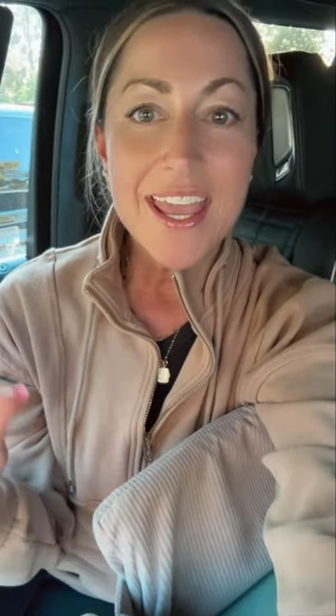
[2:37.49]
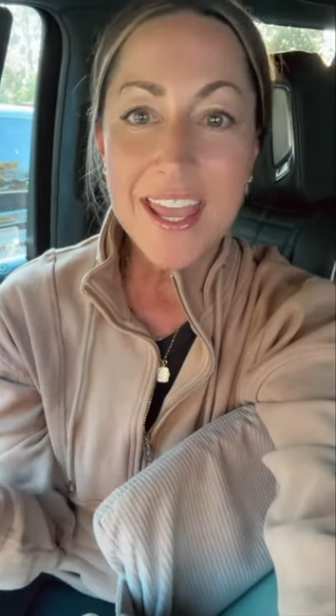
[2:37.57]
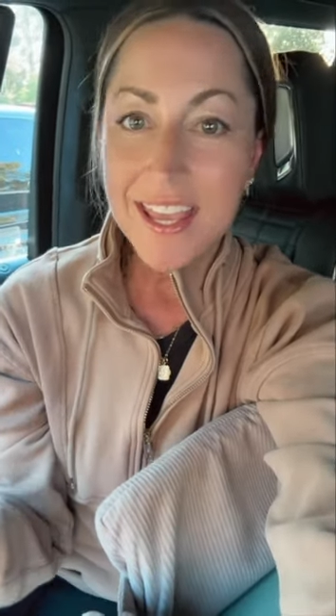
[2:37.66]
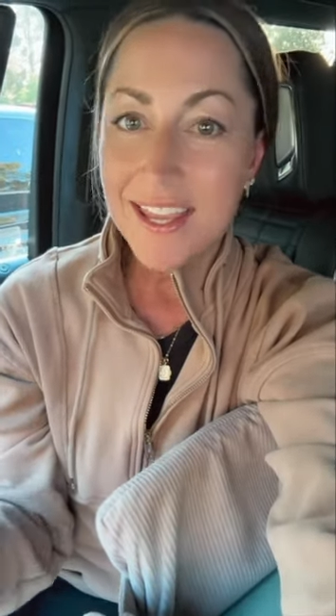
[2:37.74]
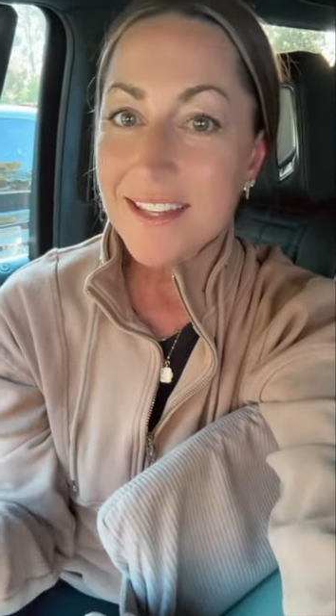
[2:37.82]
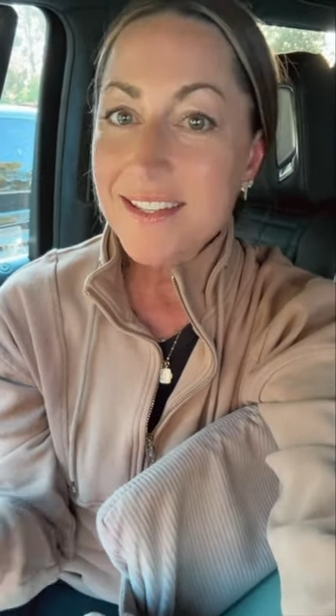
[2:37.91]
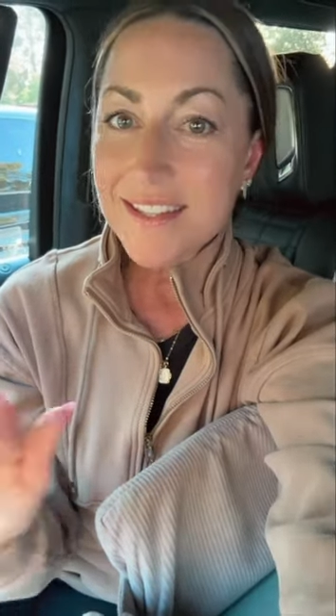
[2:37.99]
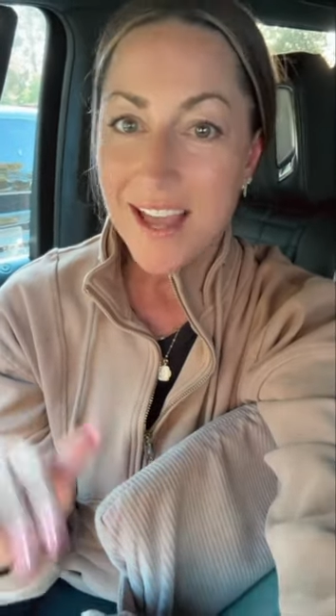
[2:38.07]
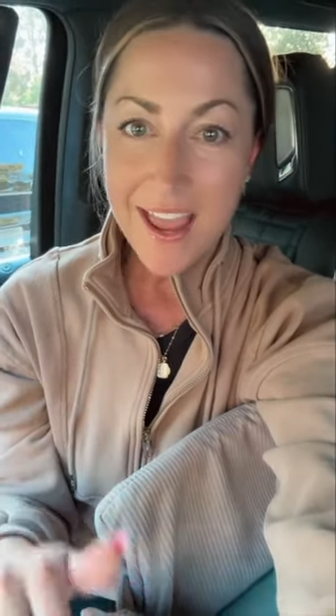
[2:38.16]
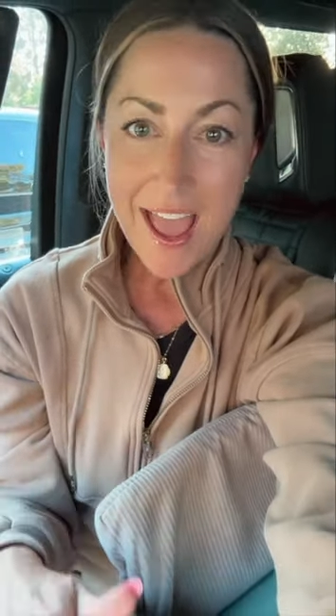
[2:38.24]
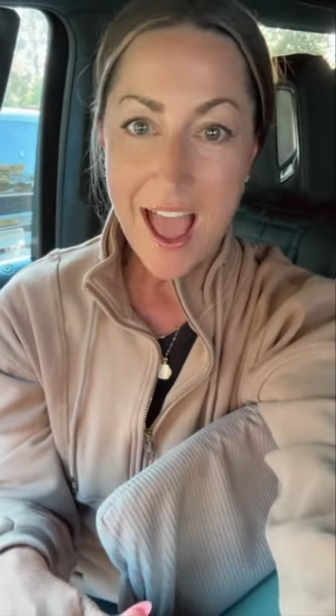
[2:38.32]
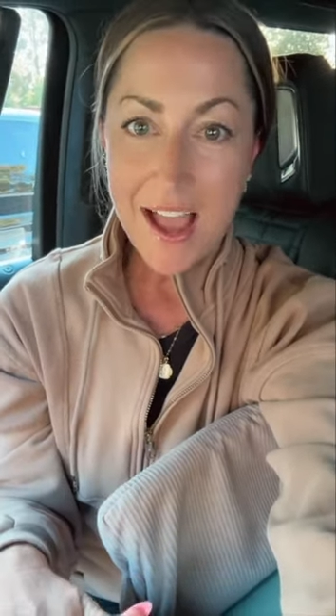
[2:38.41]
Is
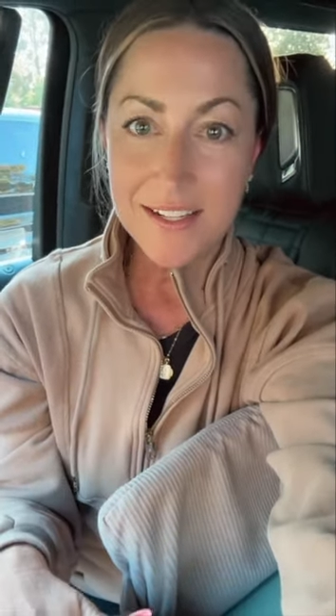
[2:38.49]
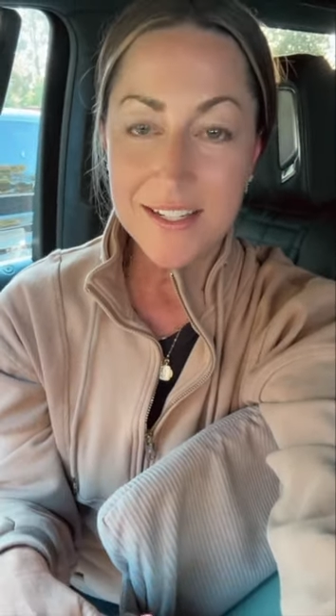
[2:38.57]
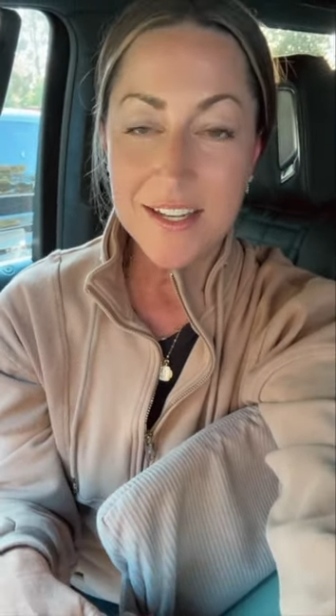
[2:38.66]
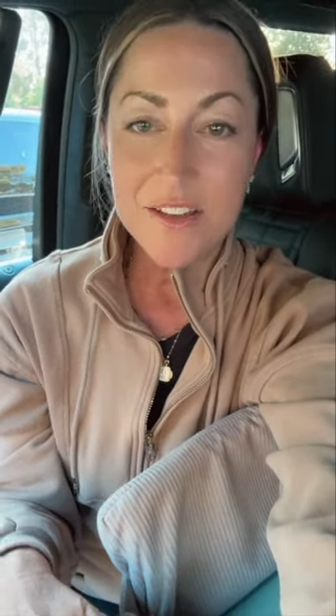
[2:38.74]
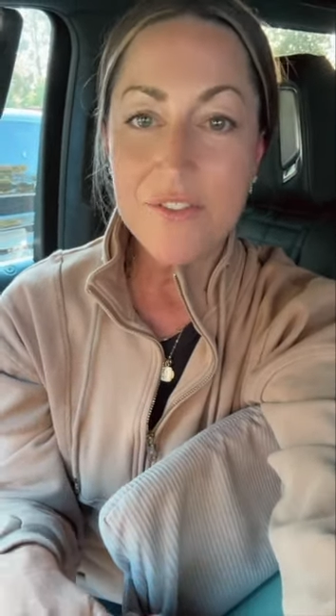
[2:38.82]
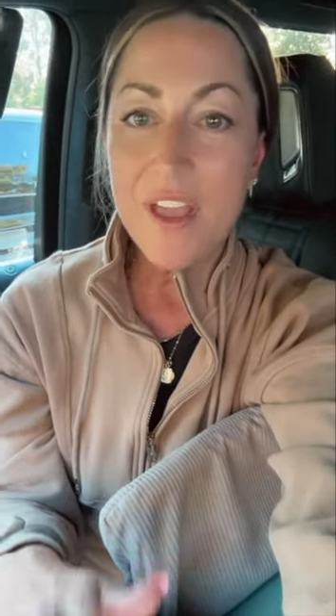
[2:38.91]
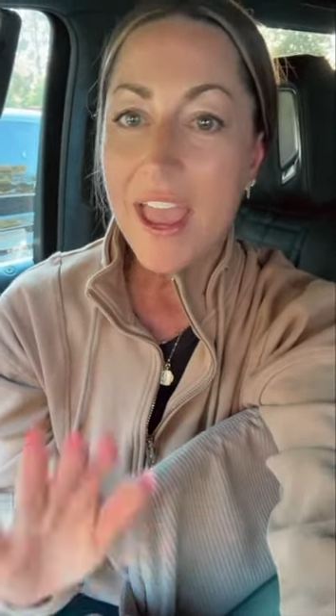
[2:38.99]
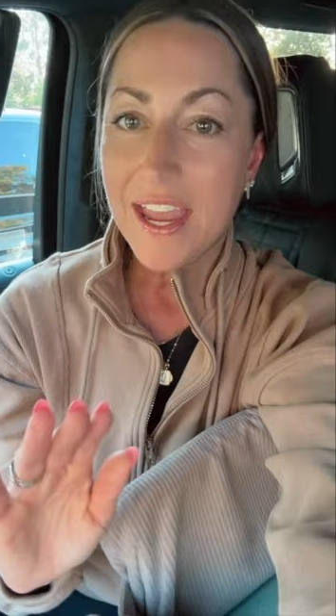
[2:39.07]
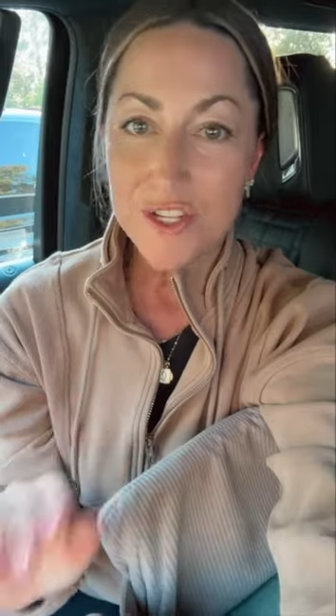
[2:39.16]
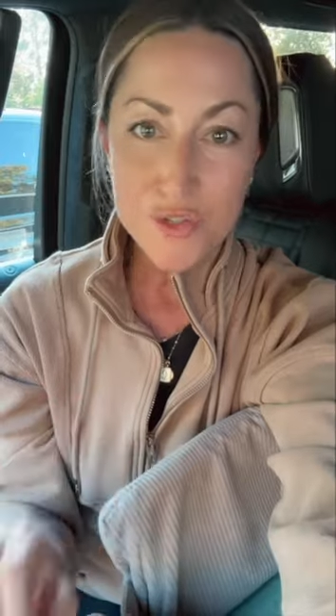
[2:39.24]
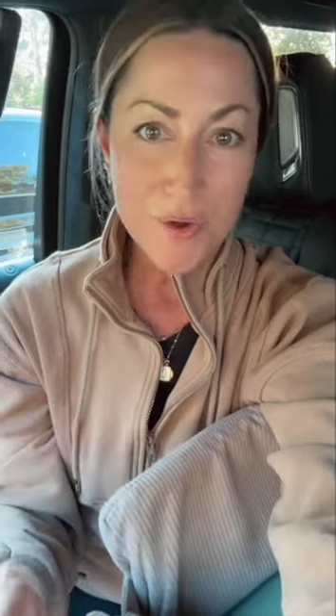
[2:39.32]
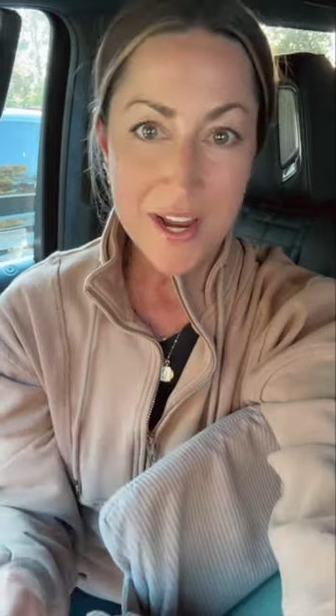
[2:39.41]
Active
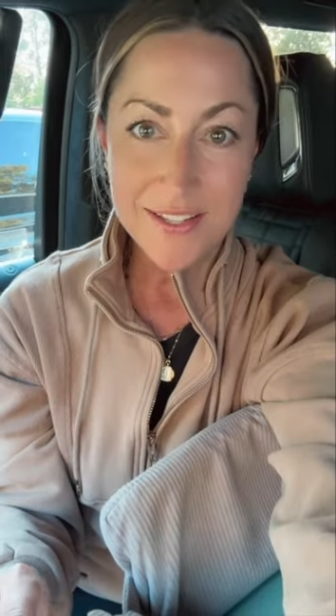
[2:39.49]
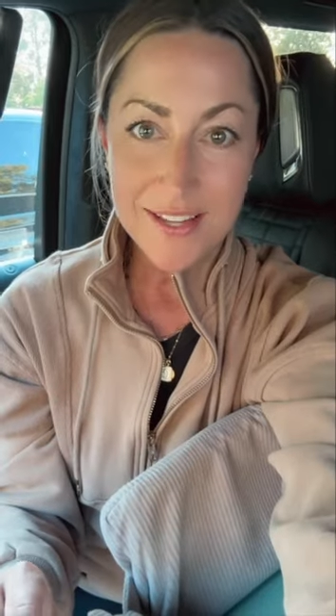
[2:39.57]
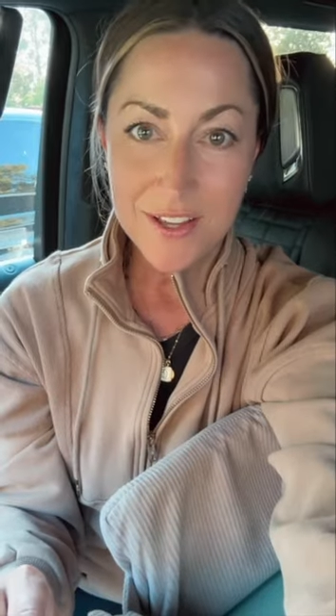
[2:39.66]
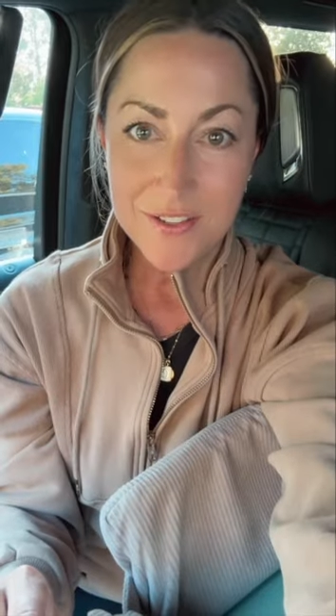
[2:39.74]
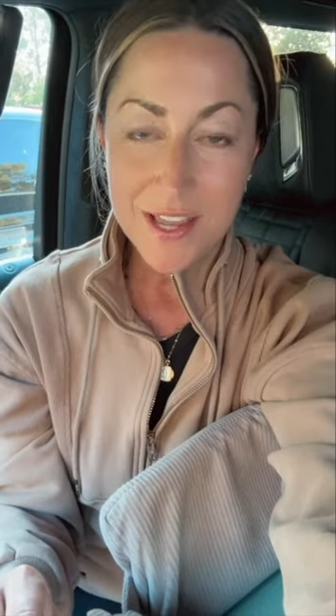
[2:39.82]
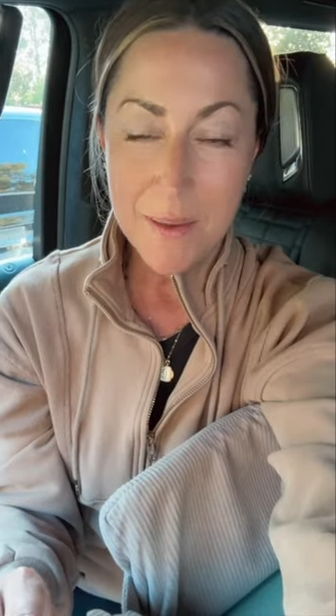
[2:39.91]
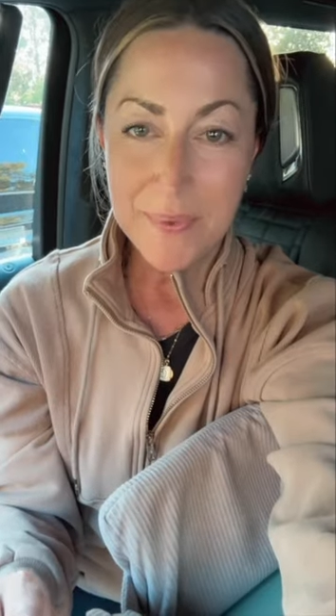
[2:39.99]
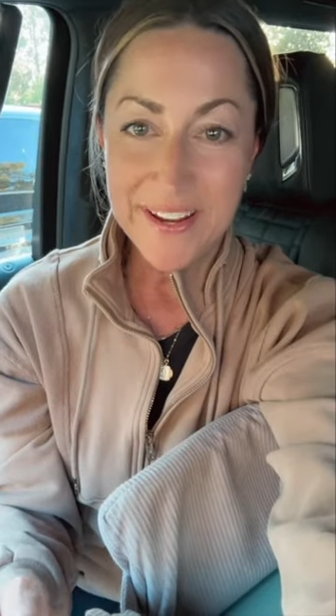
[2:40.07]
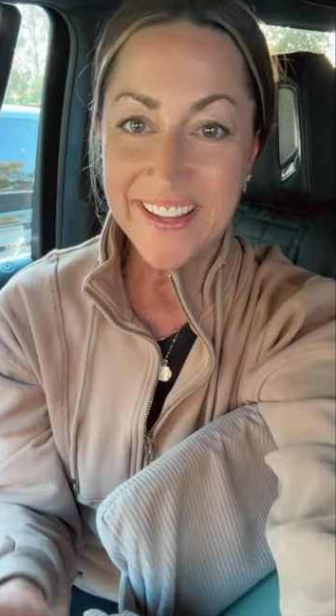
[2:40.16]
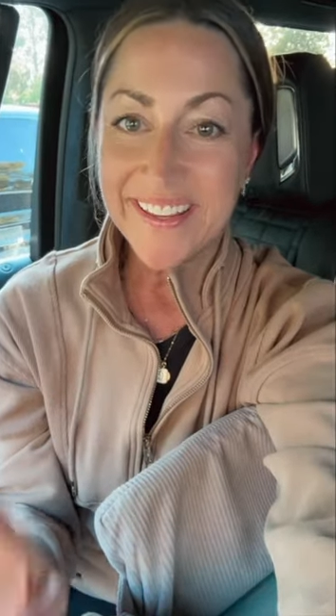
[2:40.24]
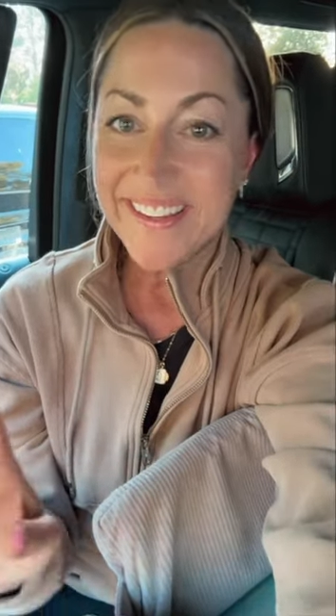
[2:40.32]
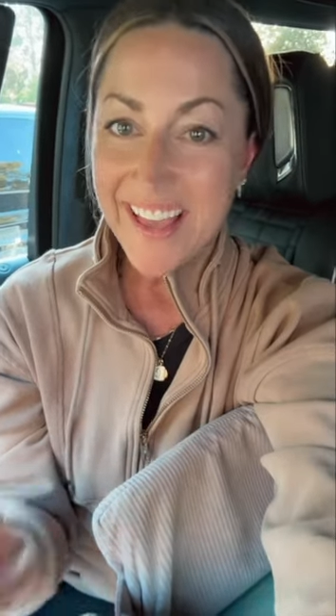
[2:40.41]
a direct sales company?